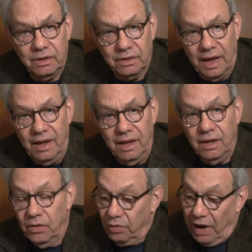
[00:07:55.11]
Okay.
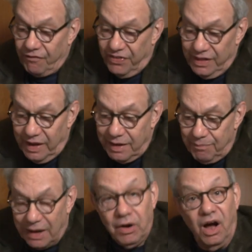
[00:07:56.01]
Would I feel any
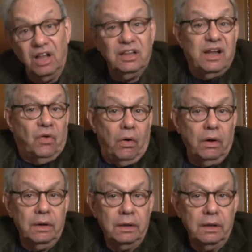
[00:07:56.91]
better? A little
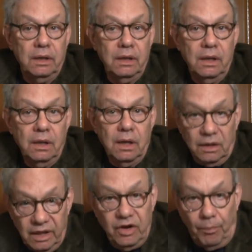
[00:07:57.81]

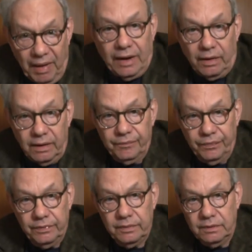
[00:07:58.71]
better.
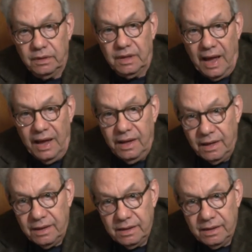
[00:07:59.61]
Okay,